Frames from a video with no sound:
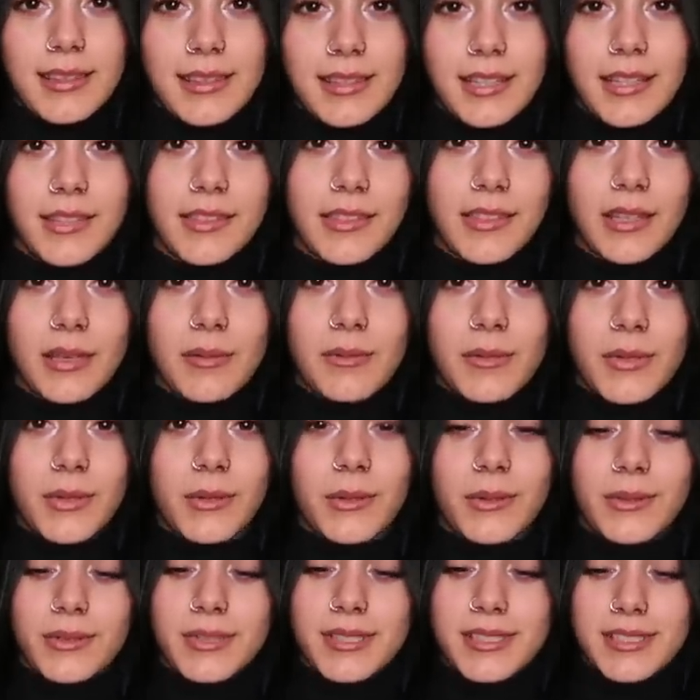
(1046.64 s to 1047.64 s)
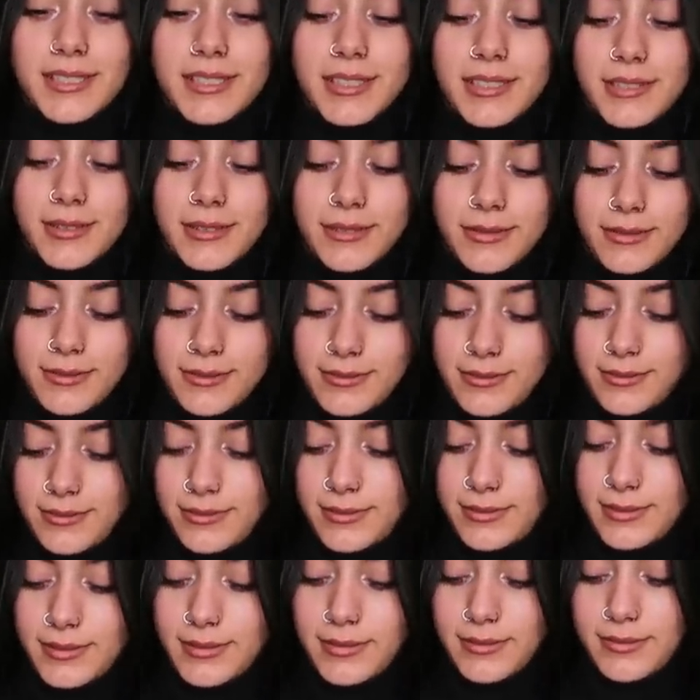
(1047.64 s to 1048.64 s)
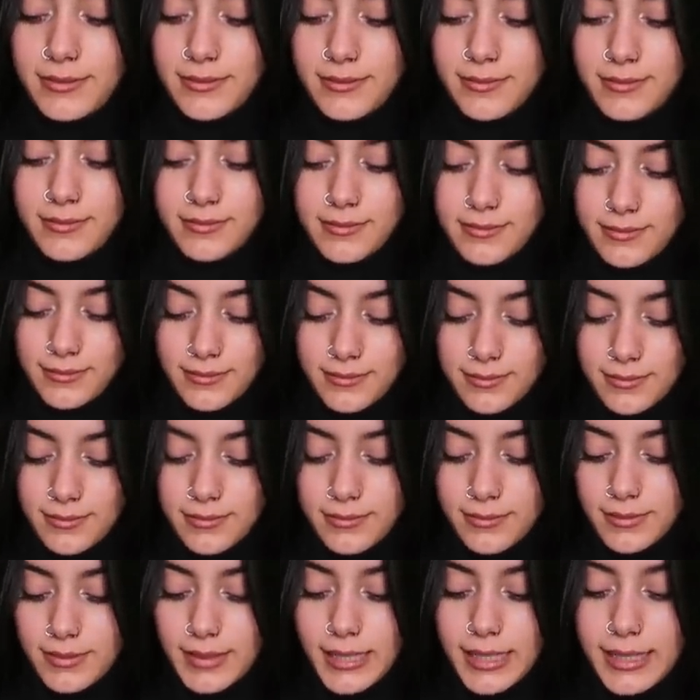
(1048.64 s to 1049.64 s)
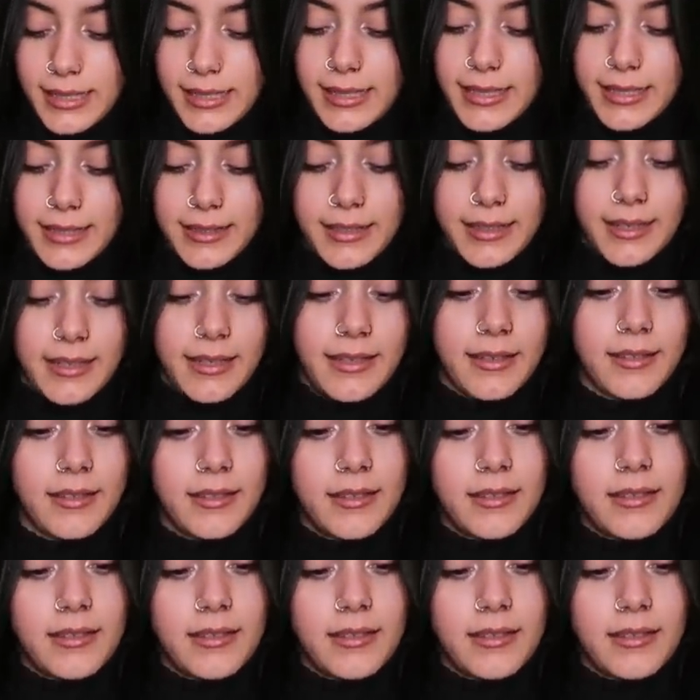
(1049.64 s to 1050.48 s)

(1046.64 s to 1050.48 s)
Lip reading: the thumb holes too. I like that.